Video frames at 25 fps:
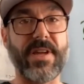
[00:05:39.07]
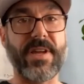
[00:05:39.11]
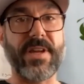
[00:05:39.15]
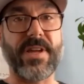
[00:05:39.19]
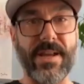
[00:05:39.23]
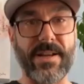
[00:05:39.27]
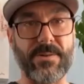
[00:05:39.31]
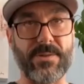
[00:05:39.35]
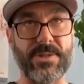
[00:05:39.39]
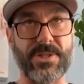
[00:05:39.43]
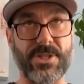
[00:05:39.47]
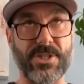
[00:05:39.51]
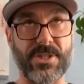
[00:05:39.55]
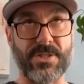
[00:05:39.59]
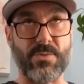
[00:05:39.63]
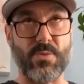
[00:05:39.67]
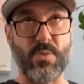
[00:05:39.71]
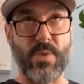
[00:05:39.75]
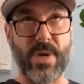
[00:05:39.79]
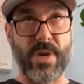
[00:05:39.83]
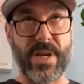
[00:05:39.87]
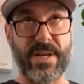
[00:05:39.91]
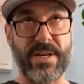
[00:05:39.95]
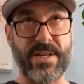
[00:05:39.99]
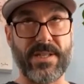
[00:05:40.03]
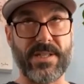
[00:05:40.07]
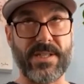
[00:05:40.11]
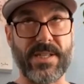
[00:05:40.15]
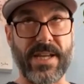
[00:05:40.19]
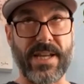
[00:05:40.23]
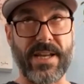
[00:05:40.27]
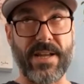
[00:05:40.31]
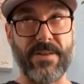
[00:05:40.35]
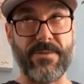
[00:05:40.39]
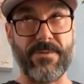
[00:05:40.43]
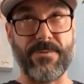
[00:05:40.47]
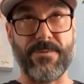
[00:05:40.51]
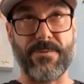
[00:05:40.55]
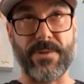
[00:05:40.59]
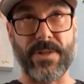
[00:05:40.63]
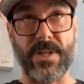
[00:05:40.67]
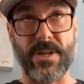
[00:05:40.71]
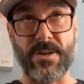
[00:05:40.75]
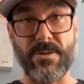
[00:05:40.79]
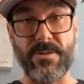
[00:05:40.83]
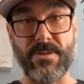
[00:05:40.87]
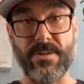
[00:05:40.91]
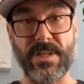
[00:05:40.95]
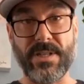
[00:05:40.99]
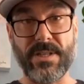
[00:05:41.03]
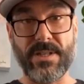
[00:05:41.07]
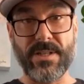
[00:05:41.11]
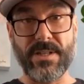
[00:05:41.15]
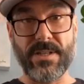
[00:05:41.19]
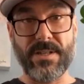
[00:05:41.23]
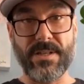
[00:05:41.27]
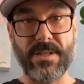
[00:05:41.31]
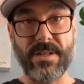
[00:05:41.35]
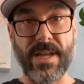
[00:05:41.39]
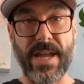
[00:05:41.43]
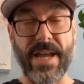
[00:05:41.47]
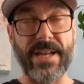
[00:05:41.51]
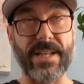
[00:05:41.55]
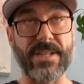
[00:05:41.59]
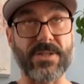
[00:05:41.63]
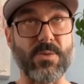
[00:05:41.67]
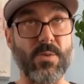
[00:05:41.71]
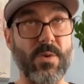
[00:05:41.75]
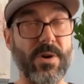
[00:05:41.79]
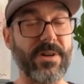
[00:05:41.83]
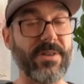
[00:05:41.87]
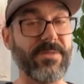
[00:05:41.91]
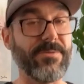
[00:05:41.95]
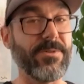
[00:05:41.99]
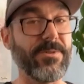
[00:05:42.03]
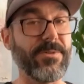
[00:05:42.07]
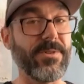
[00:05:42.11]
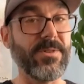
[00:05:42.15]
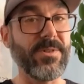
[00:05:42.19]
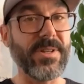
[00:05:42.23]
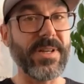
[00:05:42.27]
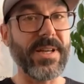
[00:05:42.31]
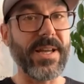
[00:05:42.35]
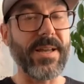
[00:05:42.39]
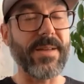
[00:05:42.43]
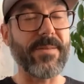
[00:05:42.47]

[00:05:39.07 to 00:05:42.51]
and I was just witness and I flowed, and it's wonderful.